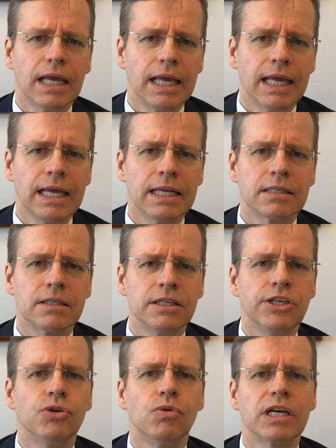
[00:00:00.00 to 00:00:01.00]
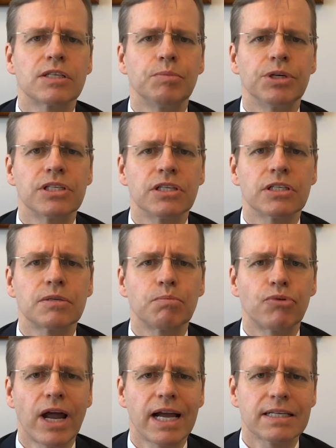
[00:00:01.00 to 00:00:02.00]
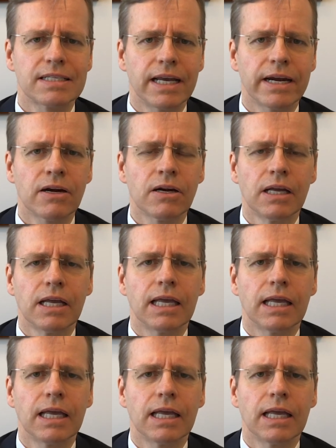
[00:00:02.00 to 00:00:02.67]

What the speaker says: and the US business Praxair,